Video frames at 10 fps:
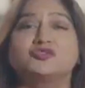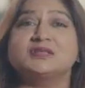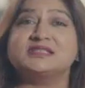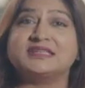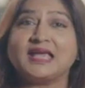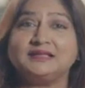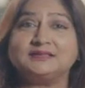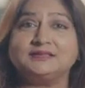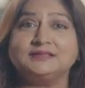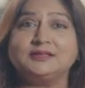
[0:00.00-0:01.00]
So the
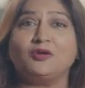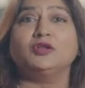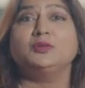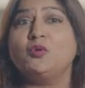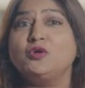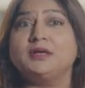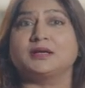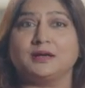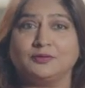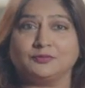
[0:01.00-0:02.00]
skeleton or the bone
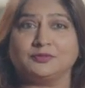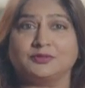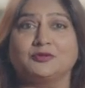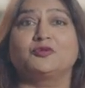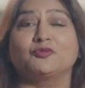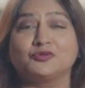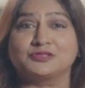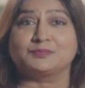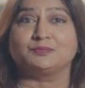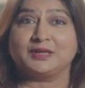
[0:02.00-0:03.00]
account
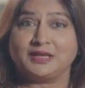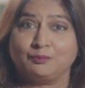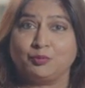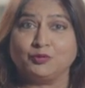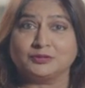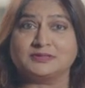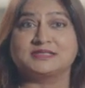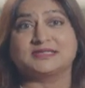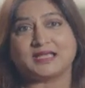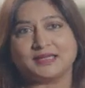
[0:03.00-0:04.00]
grows in both
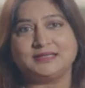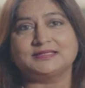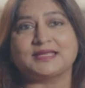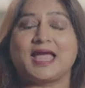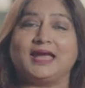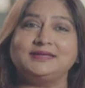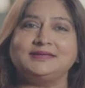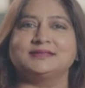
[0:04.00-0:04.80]
size and